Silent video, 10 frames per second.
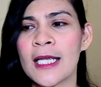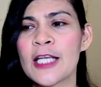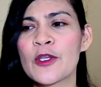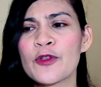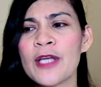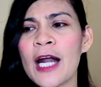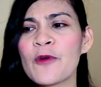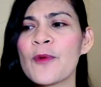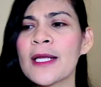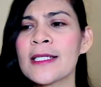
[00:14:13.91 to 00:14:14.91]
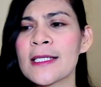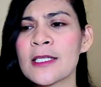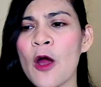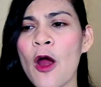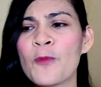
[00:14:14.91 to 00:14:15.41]
Okay, so
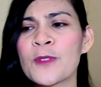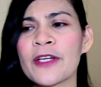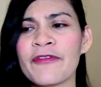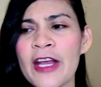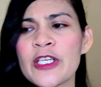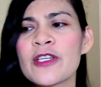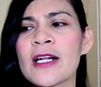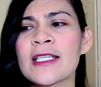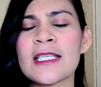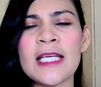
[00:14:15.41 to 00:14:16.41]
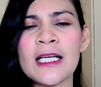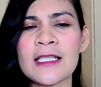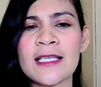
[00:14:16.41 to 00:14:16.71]
Darwin's observational skills